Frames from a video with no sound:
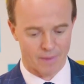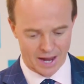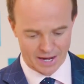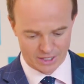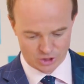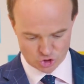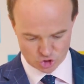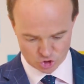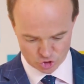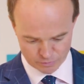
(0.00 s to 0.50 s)

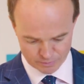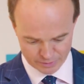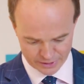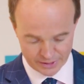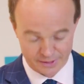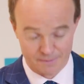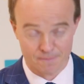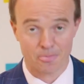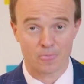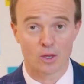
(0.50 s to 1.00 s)

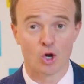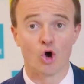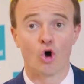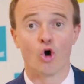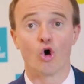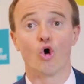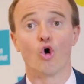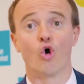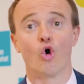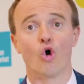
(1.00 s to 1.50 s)
HUB.
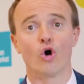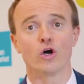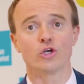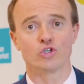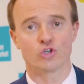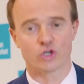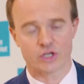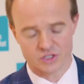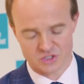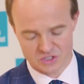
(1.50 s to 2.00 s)
Or
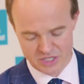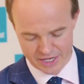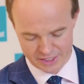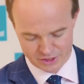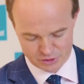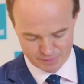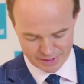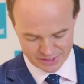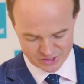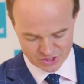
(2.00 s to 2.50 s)
you can
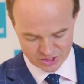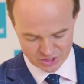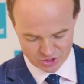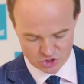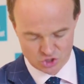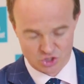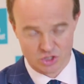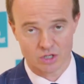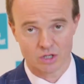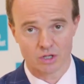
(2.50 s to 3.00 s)
text
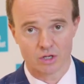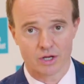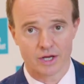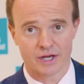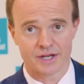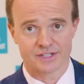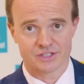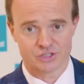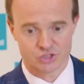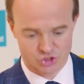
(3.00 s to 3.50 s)
message
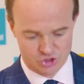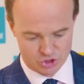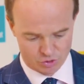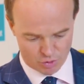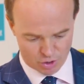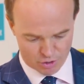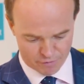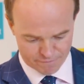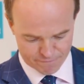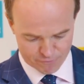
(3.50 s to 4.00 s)

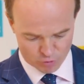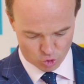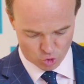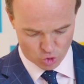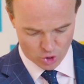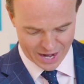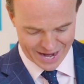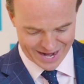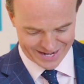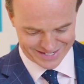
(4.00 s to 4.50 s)

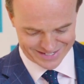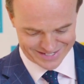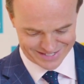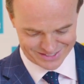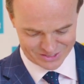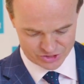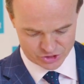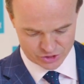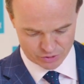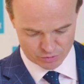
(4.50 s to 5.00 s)
0480
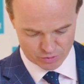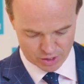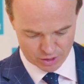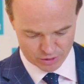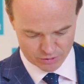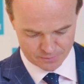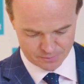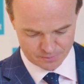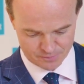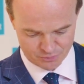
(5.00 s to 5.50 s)
000